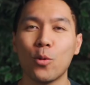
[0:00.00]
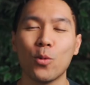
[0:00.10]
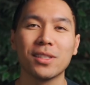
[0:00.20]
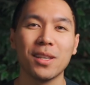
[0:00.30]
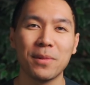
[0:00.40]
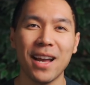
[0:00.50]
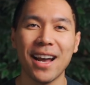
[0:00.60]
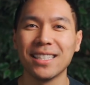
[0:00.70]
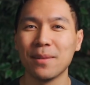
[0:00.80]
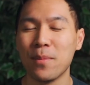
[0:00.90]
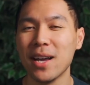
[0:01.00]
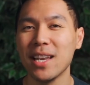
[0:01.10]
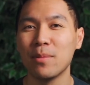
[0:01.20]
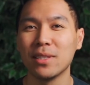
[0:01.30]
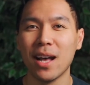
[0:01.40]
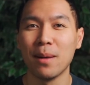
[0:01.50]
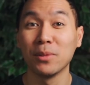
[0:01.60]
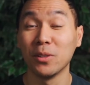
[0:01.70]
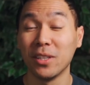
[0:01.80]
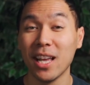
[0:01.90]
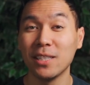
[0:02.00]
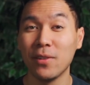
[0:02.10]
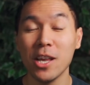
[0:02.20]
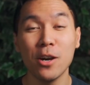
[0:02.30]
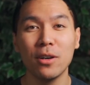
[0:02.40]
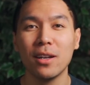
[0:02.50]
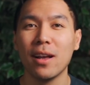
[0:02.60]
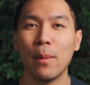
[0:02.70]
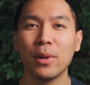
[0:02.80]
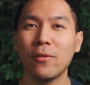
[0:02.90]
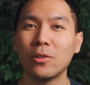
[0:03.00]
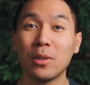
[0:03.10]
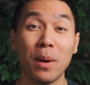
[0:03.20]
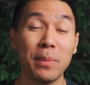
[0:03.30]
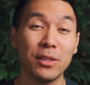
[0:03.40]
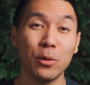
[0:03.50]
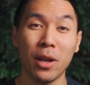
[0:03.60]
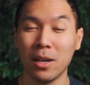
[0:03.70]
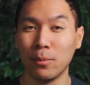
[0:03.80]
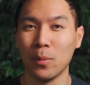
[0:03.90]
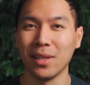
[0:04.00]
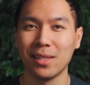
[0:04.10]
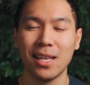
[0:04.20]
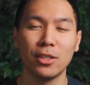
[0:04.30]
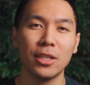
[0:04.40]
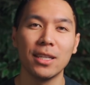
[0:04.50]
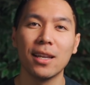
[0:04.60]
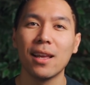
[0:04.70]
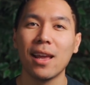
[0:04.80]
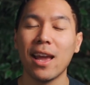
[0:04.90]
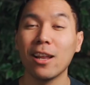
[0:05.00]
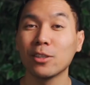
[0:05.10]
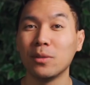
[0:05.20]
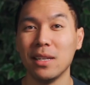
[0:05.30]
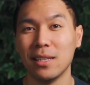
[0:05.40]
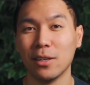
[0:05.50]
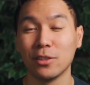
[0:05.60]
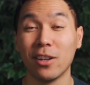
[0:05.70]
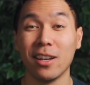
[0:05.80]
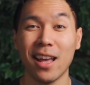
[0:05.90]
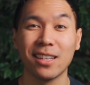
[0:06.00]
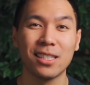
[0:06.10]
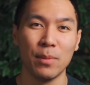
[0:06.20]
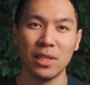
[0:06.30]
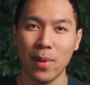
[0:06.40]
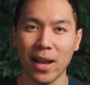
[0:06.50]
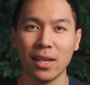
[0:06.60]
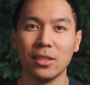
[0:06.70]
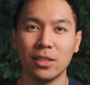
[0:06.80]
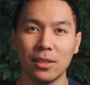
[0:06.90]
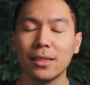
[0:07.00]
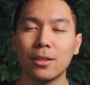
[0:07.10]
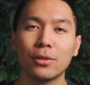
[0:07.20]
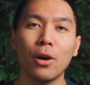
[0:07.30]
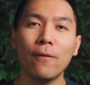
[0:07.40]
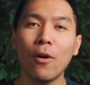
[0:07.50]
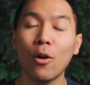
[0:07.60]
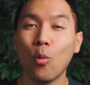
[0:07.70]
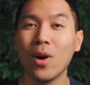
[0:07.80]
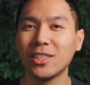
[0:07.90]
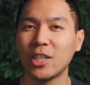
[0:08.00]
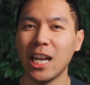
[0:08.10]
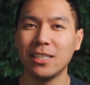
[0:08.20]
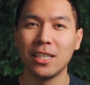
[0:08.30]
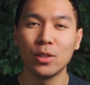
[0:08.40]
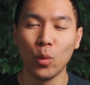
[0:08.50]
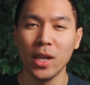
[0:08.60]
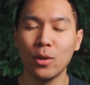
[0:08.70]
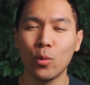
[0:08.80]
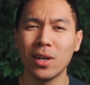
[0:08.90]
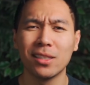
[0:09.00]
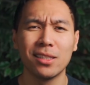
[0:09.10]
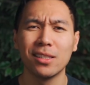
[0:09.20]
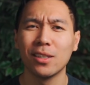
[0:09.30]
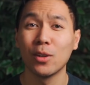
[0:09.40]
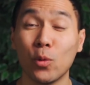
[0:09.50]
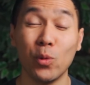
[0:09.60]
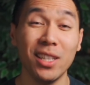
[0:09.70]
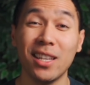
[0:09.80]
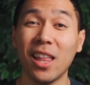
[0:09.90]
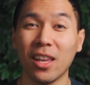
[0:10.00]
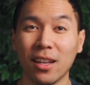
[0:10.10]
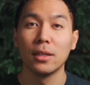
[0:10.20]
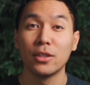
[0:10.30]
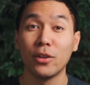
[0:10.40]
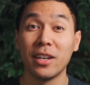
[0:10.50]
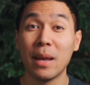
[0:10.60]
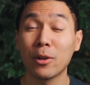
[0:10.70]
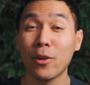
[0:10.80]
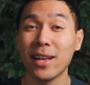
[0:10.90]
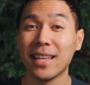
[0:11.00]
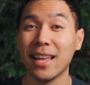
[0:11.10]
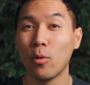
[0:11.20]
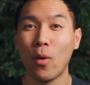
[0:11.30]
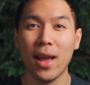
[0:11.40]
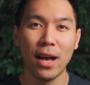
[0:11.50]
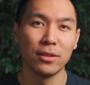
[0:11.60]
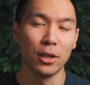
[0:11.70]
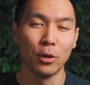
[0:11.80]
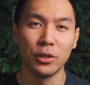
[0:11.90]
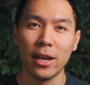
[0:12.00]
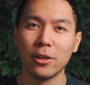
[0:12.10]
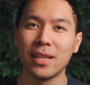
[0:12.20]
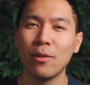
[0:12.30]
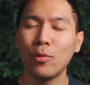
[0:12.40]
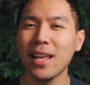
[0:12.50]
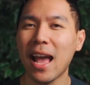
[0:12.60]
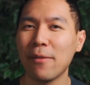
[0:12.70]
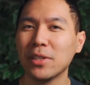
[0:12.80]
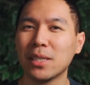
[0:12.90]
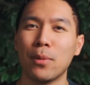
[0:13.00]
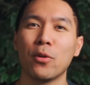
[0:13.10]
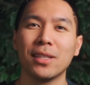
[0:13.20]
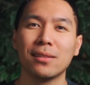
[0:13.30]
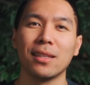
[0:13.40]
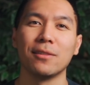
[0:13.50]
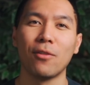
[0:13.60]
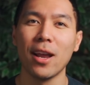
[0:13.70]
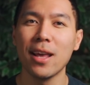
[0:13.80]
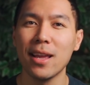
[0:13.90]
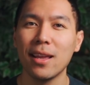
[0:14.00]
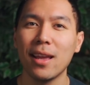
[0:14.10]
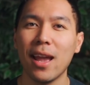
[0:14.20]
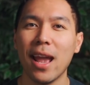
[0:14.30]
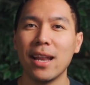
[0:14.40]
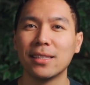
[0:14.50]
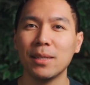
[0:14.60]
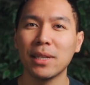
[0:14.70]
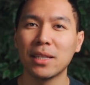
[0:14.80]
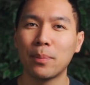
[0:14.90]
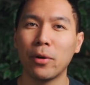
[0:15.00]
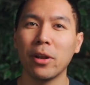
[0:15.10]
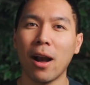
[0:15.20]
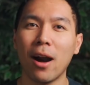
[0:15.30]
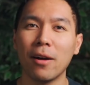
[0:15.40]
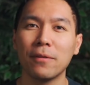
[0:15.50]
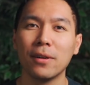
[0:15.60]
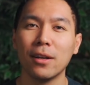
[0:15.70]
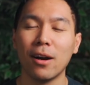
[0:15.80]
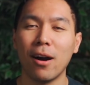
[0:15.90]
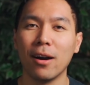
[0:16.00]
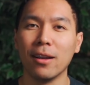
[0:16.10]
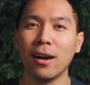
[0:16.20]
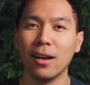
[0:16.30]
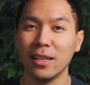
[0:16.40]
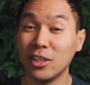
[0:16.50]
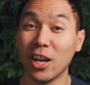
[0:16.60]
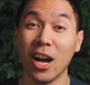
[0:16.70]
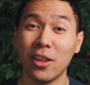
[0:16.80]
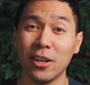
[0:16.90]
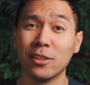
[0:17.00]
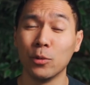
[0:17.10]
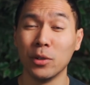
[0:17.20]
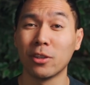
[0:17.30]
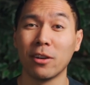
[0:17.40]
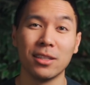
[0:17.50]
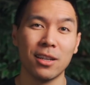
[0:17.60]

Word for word: What's up guys, my name is Naam, so in today's video, I'm gonna give you some updates to the unemployment extension and also details on the next stimulus package. So, so far what changed this week was really nothing. So the Democrats and the White House negotiators, they really haven't spoken since Friday, and it seems like they're putting off on each other to restart the